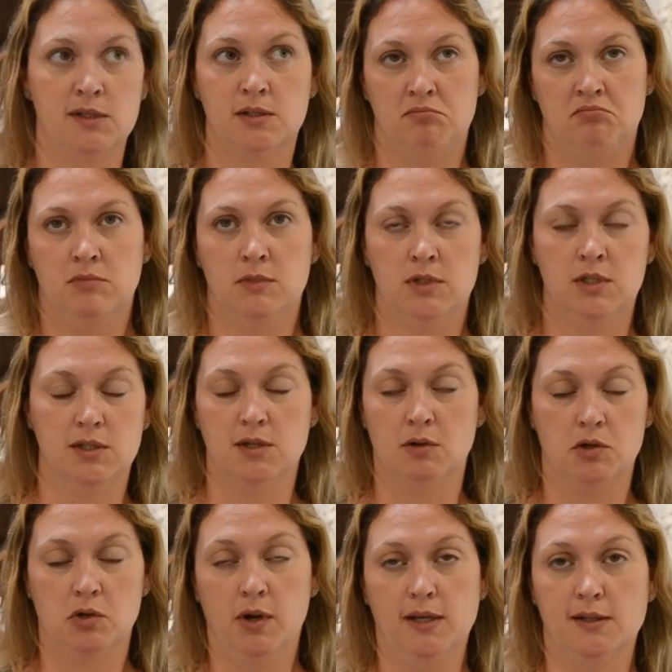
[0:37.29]
was just
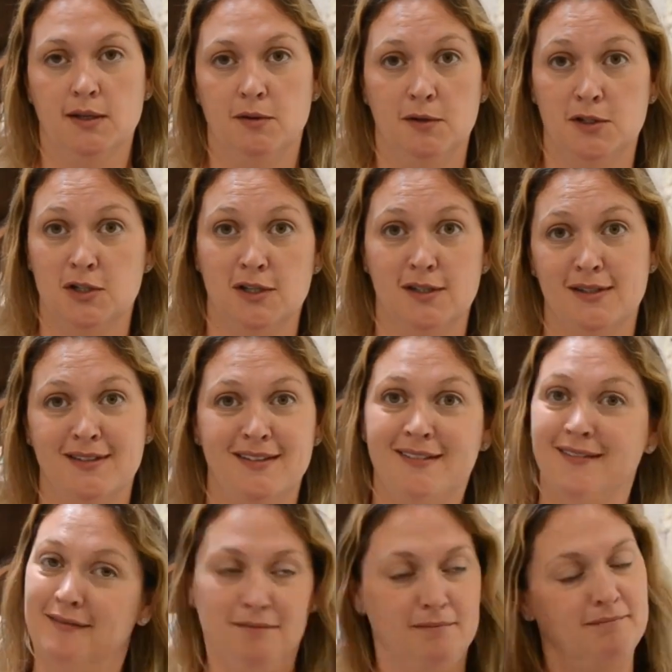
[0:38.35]
no choice. It was just
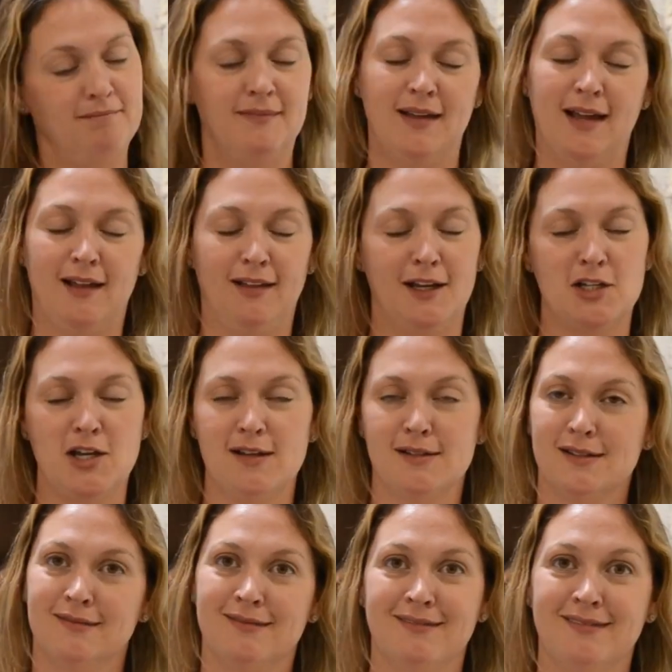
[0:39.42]

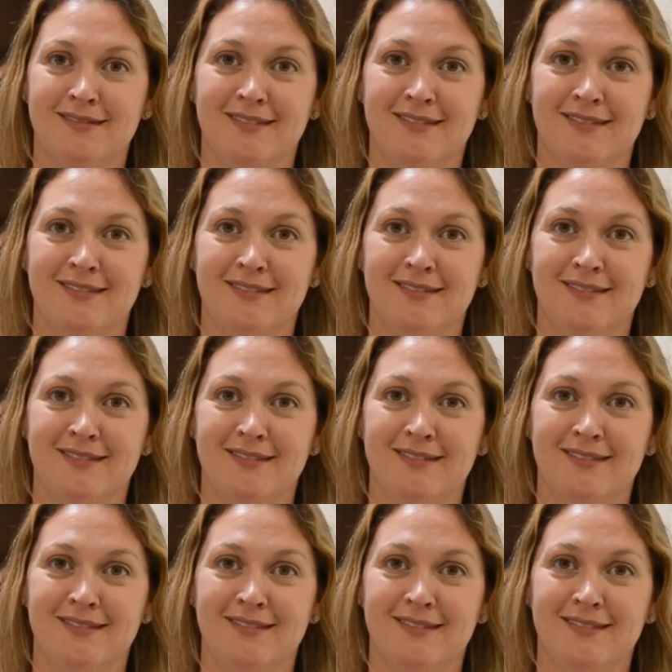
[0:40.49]
LHS.